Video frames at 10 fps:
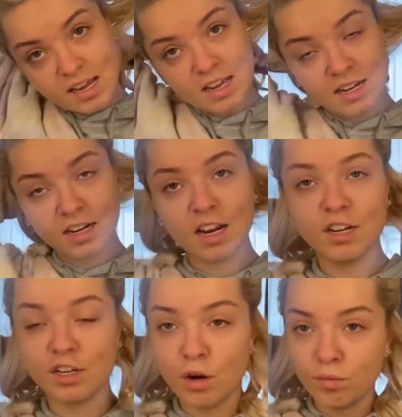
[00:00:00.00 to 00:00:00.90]
and,
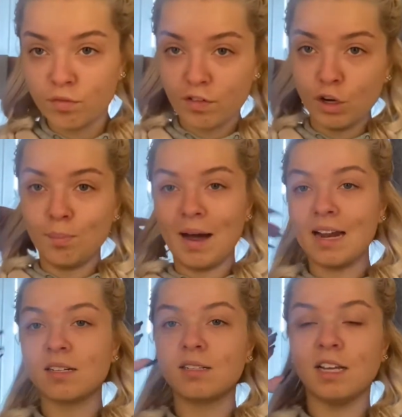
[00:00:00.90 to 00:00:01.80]
and don't feel
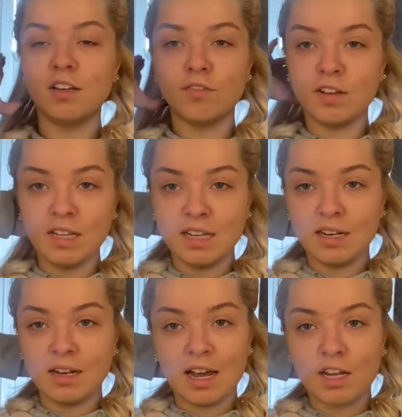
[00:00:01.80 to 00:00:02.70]
bad that you're feeling
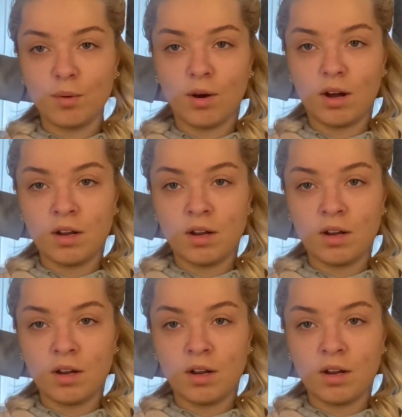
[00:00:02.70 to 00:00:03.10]
like you are